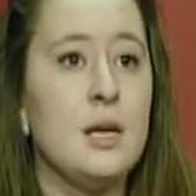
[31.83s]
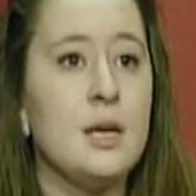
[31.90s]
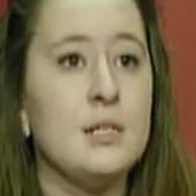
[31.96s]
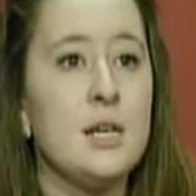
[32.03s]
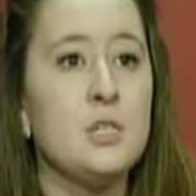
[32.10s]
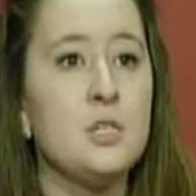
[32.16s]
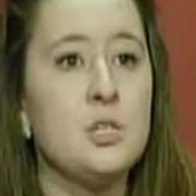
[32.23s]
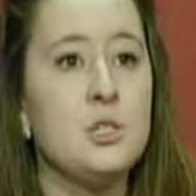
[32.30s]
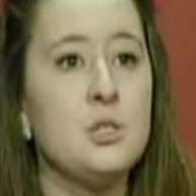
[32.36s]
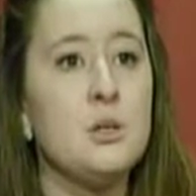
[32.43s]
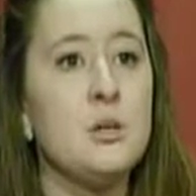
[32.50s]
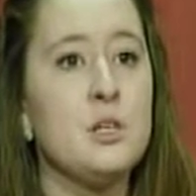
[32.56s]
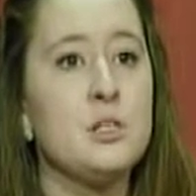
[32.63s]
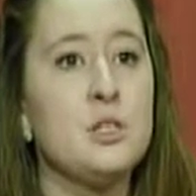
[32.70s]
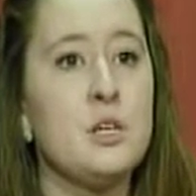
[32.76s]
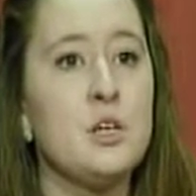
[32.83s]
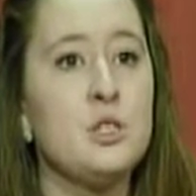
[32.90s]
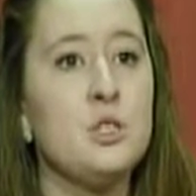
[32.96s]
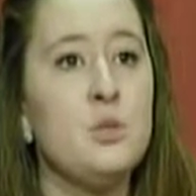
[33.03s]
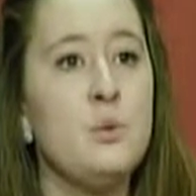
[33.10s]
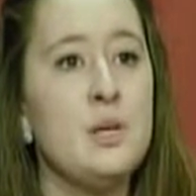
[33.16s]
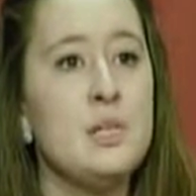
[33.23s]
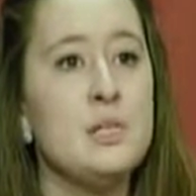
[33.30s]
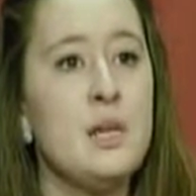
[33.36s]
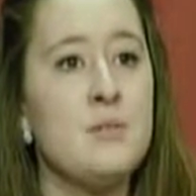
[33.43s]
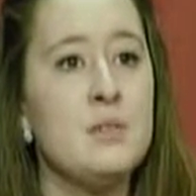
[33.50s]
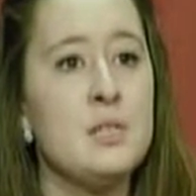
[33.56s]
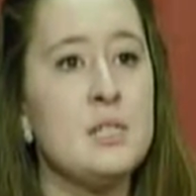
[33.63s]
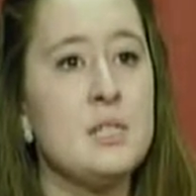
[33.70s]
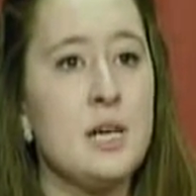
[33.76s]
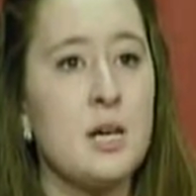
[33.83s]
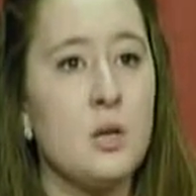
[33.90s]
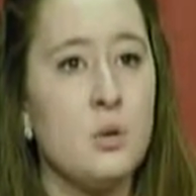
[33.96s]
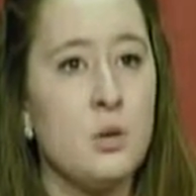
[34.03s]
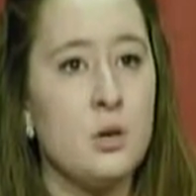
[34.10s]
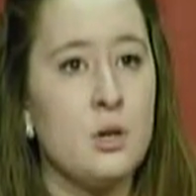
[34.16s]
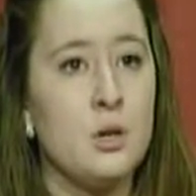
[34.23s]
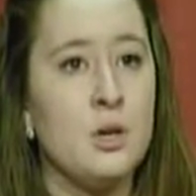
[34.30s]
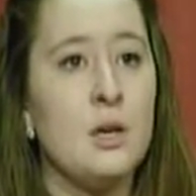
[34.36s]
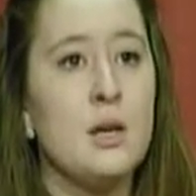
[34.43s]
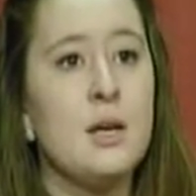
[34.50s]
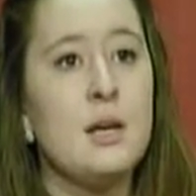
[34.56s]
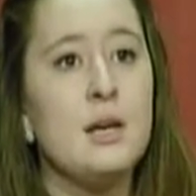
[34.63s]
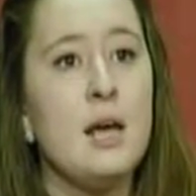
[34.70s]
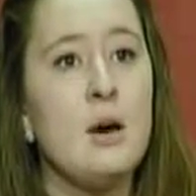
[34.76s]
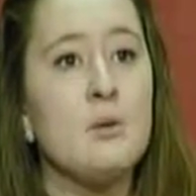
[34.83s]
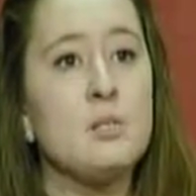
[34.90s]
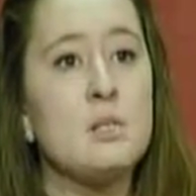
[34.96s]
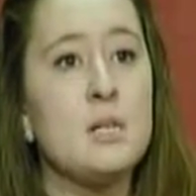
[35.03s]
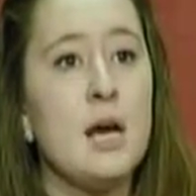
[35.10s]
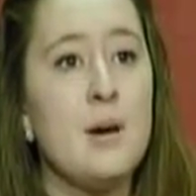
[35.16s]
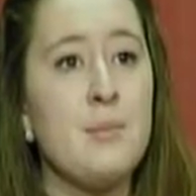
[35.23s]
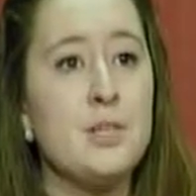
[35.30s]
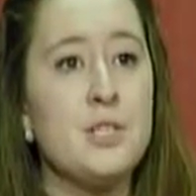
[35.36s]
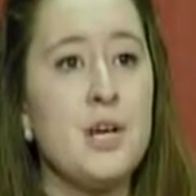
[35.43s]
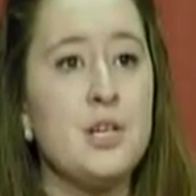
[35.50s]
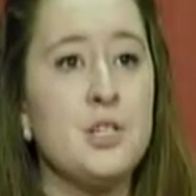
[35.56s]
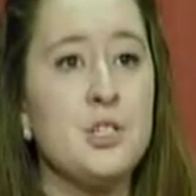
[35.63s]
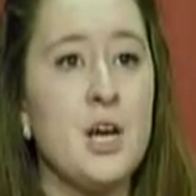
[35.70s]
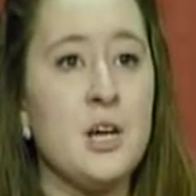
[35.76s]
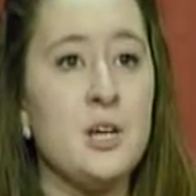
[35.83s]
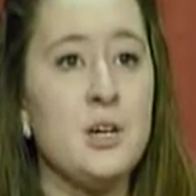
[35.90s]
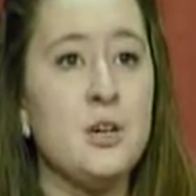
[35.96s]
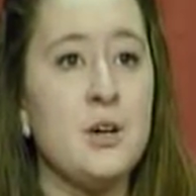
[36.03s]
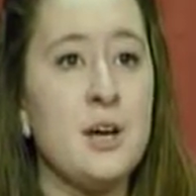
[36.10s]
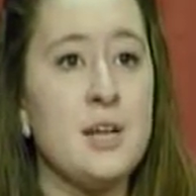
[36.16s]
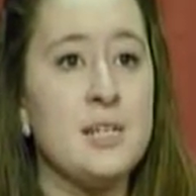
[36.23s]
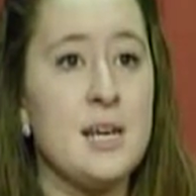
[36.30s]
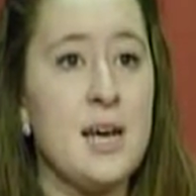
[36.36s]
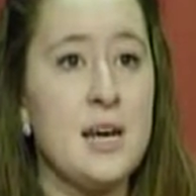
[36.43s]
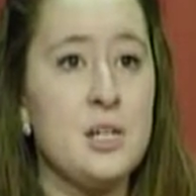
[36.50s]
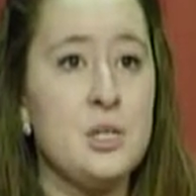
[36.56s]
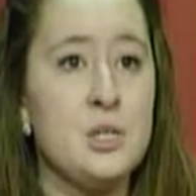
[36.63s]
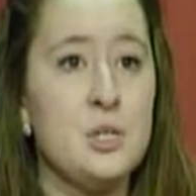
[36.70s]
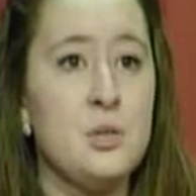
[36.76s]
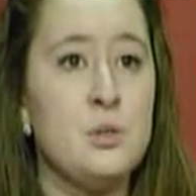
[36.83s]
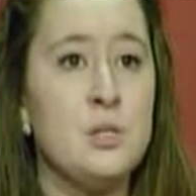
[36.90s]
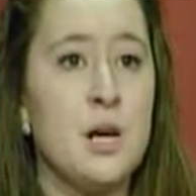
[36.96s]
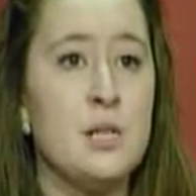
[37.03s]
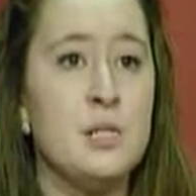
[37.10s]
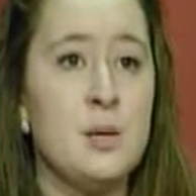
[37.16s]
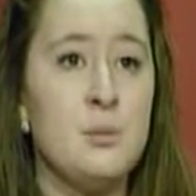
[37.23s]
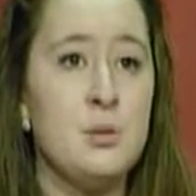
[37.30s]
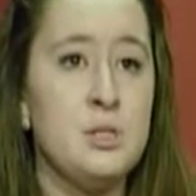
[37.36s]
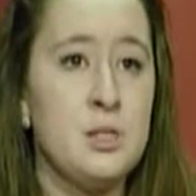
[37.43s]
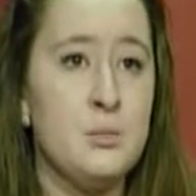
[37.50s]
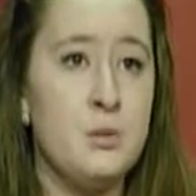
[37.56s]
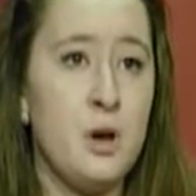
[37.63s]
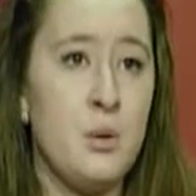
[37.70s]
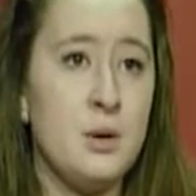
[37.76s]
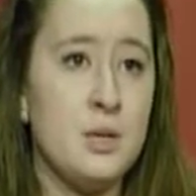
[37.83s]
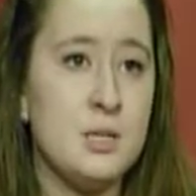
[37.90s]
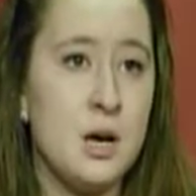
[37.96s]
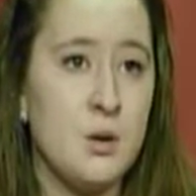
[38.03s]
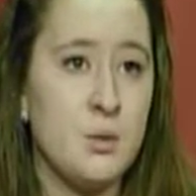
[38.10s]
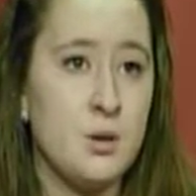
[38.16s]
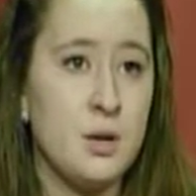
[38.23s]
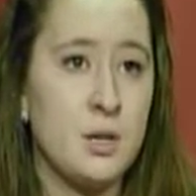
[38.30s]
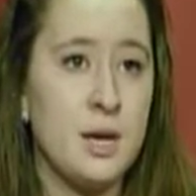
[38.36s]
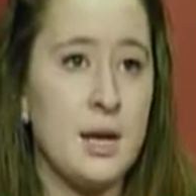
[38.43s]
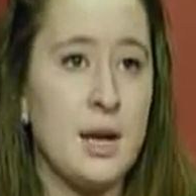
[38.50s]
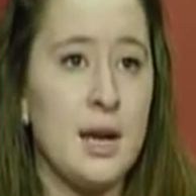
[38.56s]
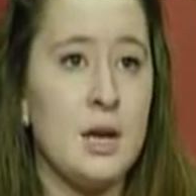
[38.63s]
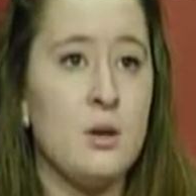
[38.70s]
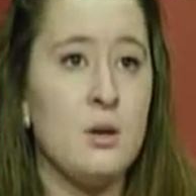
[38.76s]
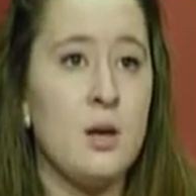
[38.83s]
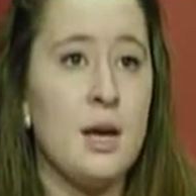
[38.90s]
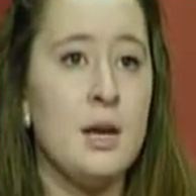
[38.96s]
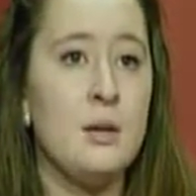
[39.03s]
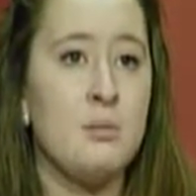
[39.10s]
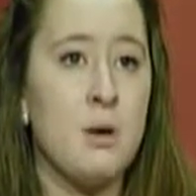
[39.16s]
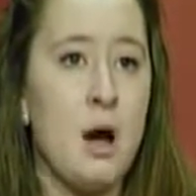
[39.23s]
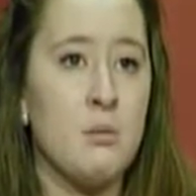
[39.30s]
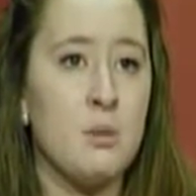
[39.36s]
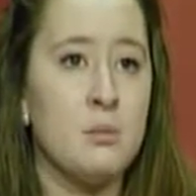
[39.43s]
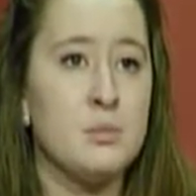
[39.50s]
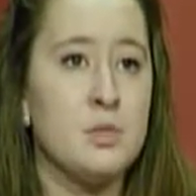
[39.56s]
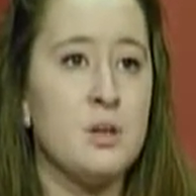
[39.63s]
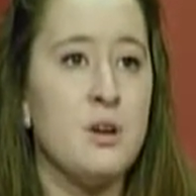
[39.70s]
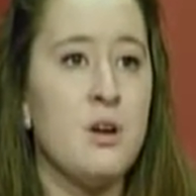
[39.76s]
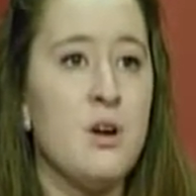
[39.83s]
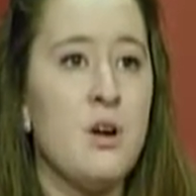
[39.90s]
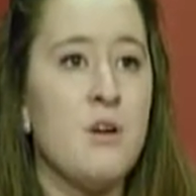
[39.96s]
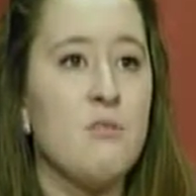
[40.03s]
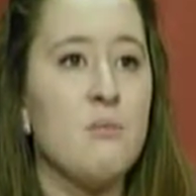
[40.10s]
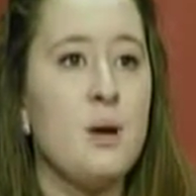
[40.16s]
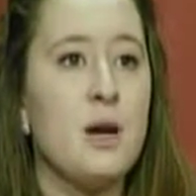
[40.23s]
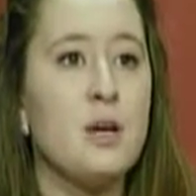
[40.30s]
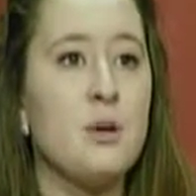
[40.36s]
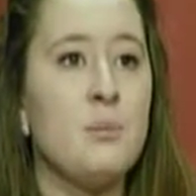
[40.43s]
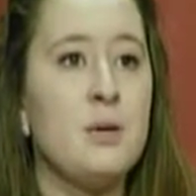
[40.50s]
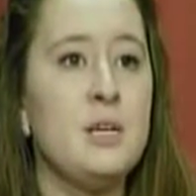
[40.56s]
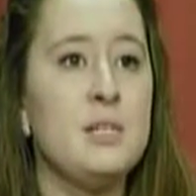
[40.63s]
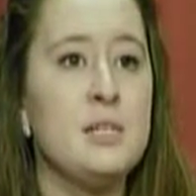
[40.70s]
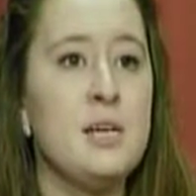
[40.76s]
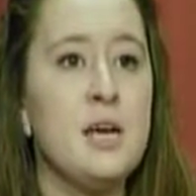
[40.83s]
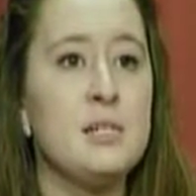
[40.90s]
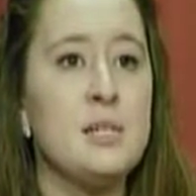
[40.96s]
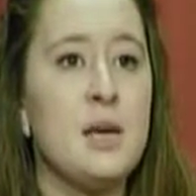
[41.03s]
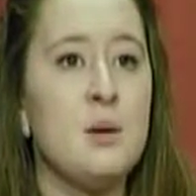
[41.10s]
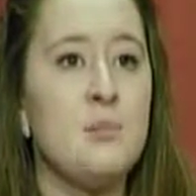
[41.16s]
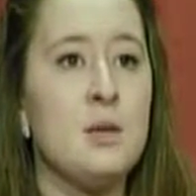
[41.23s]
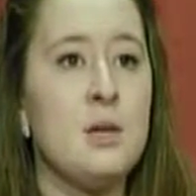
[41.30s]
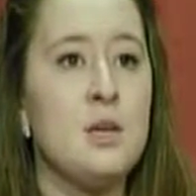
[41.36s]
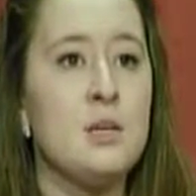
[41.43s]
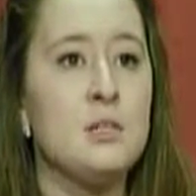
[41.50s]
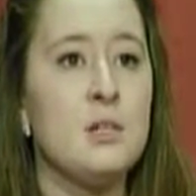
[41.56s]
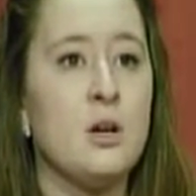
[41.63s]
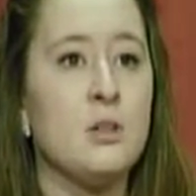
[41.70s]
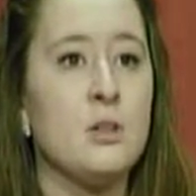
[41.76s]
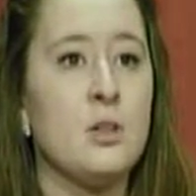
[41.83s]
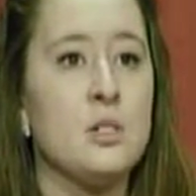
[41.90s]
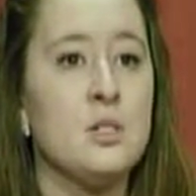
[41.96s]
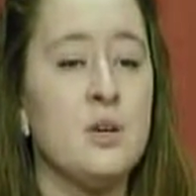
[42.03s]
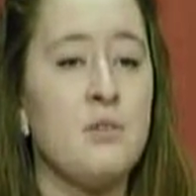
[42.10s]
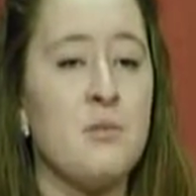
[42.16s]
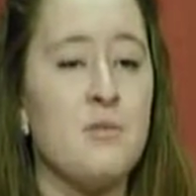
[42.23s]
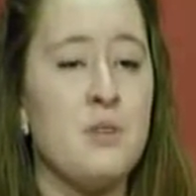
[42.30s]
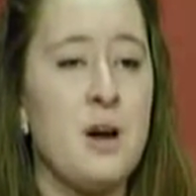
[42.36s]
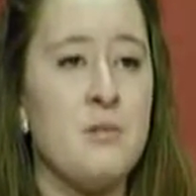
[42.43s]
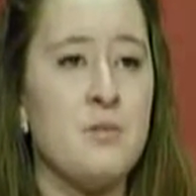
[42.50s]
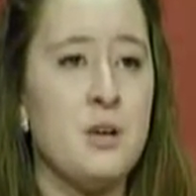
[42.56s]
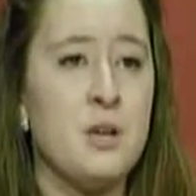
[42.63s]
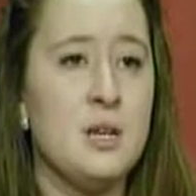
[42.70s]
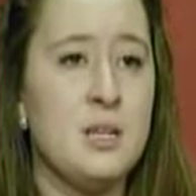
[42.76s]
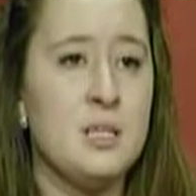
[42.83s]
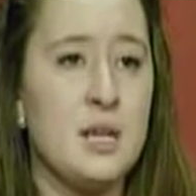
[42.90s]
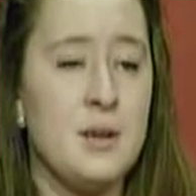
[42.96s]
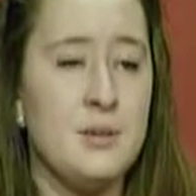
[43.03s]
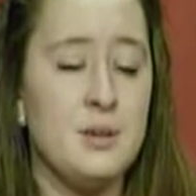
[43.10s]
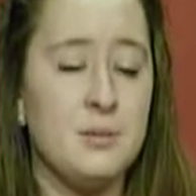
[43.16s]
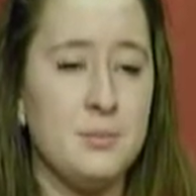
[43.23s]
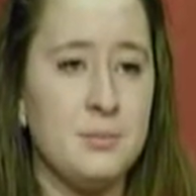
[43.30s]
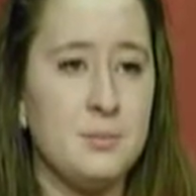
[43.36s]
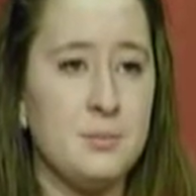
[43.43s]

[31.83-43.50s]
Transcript: Attention students, there are 2 weeks left in the second quarter. Now is the time to check your grades at x2.wcboe.org and handle any problems. Reminder, PTSA meetings are Thursday from 5:30 to 7.